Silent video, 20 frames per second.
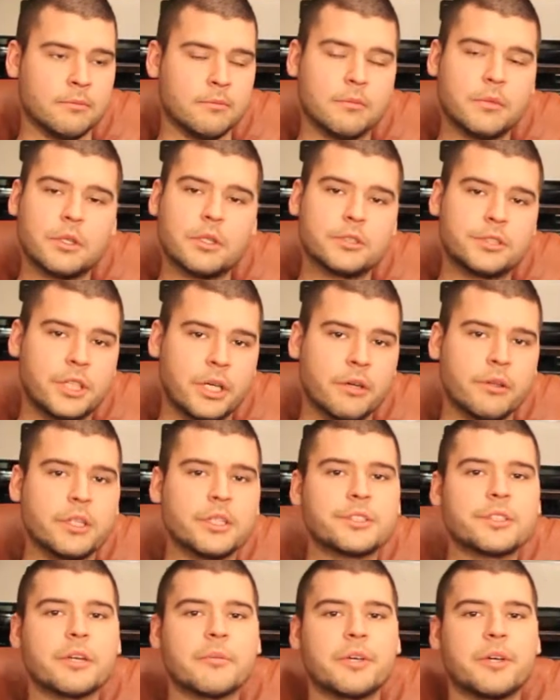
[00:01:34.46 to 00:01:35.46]
generally it's
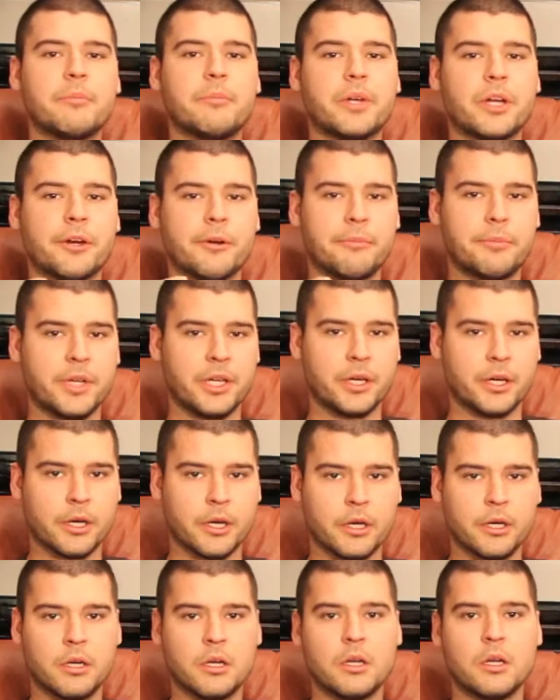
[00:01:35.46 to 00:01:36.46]
going to be a bigger
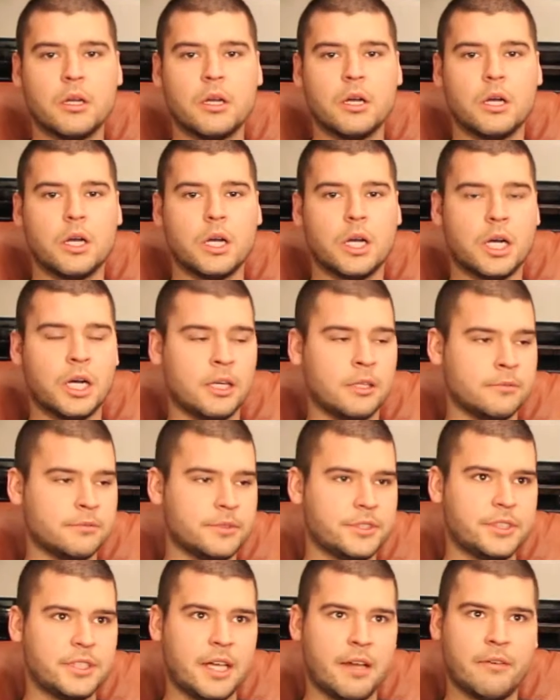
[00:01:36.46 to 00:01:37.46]
beer,
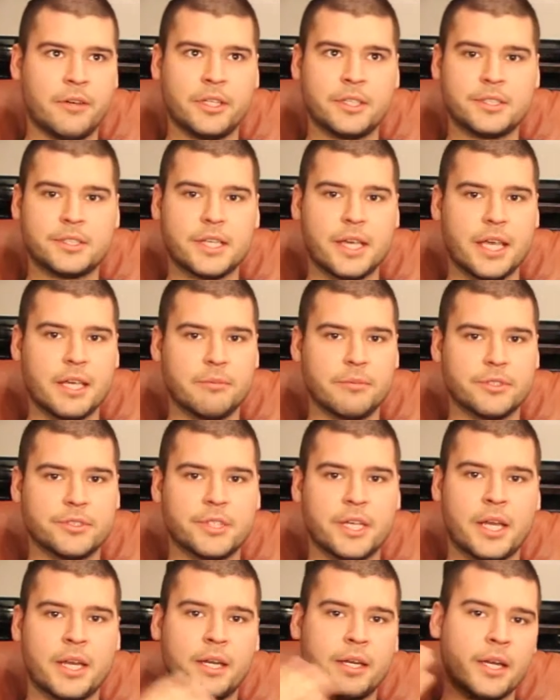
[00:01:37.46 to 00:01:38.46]
7 to
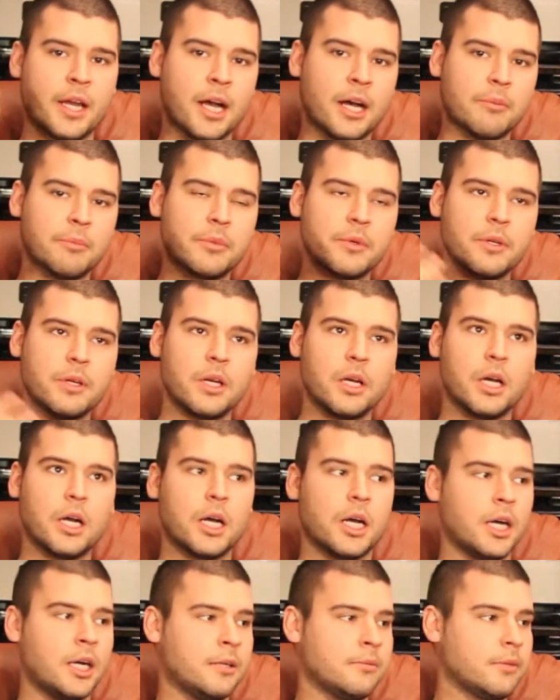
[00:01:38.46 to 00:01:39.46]
8% and up.
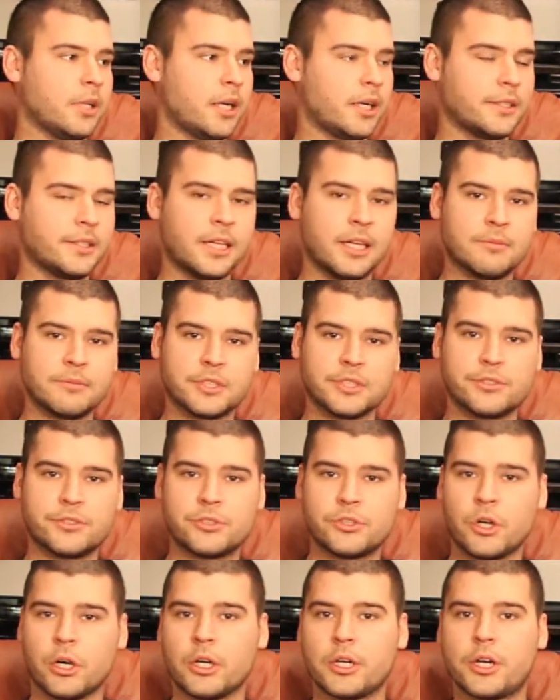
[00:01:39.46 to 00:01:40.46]
A lot of times it's
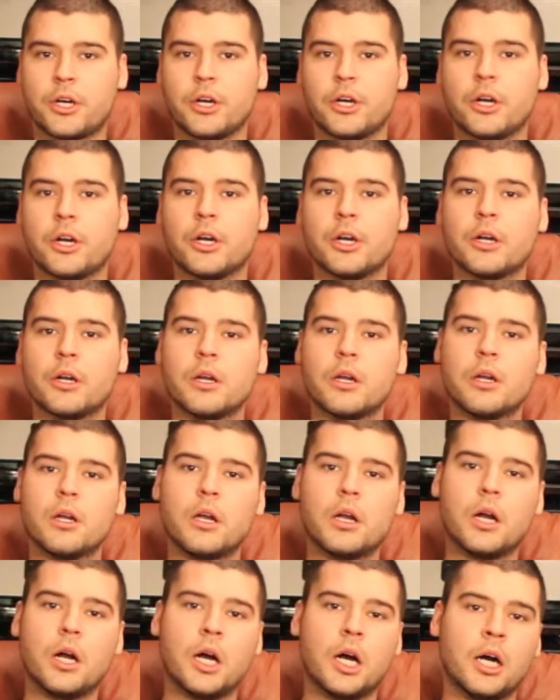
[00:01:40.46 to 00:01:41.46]
darker,
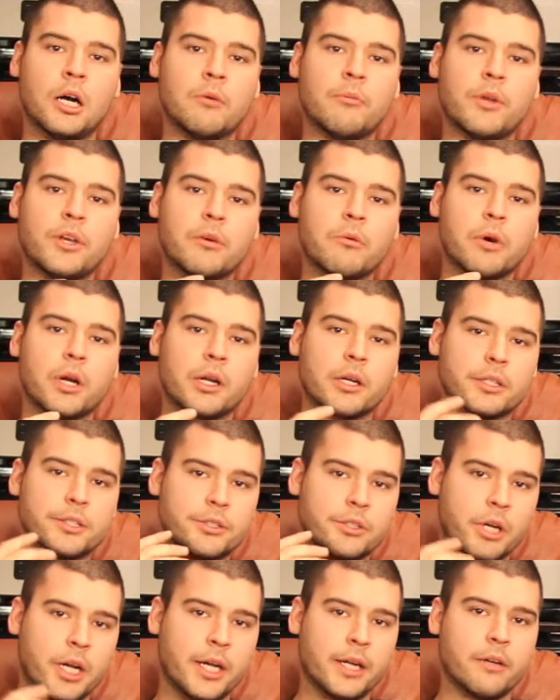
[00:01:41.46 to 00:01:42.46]
and you want to
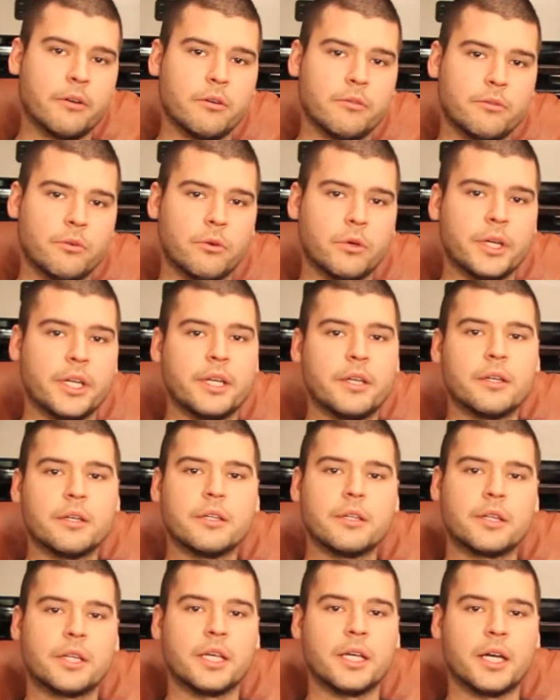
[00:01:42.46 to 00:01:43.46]
try to avoid
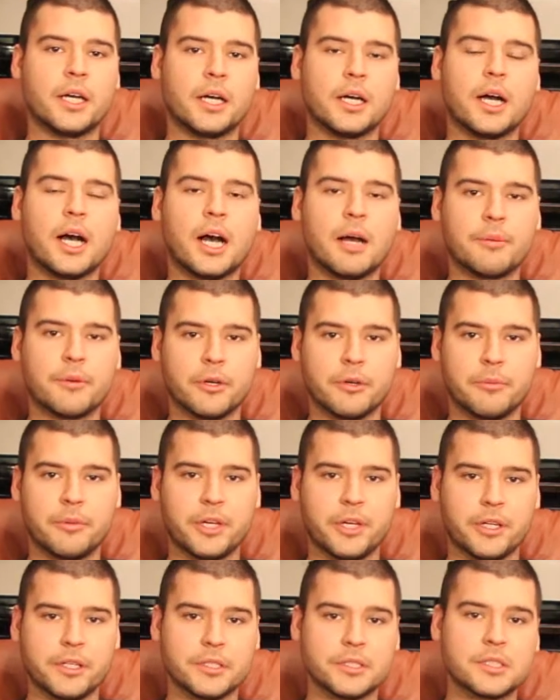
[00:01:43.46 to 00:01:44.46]
the hoppier
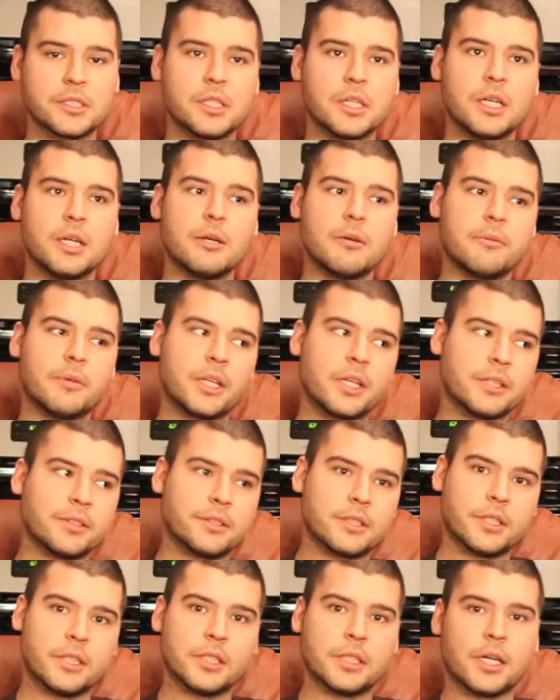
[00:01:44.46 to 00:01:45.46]
beers because
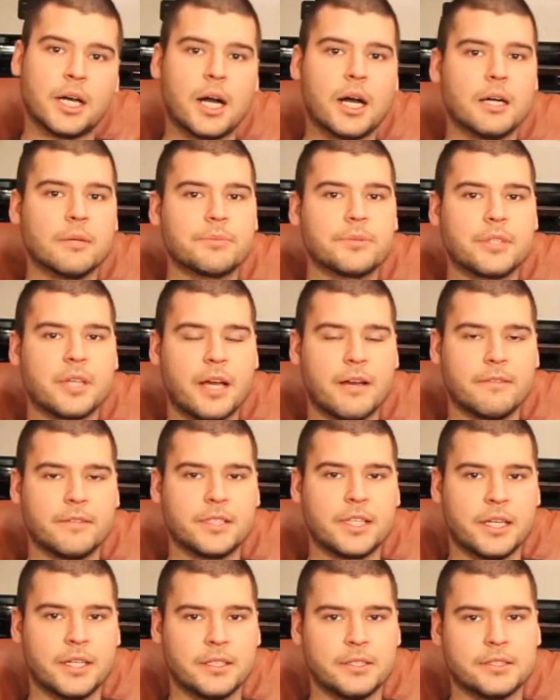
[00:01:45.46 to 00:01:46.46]
the hops have a
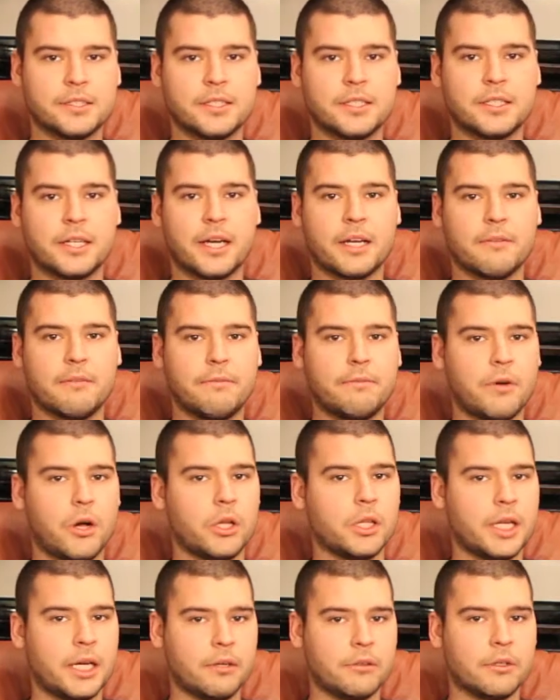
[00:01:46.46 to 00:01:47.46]
tendency to kind of fall
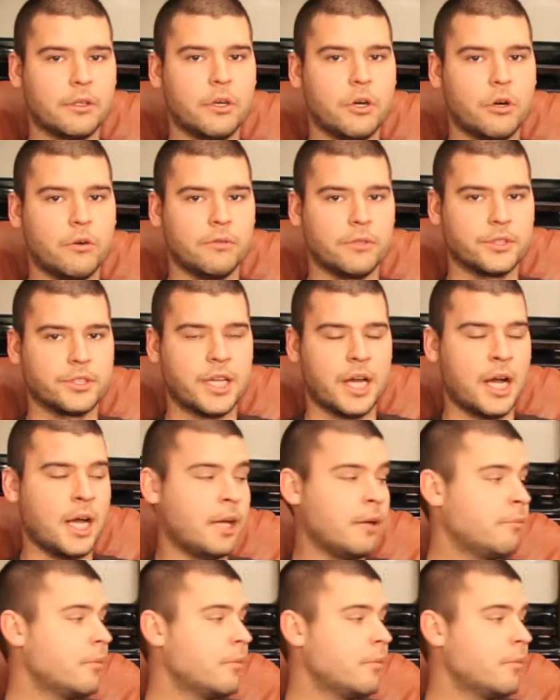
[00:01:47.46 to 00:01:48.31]
out over time.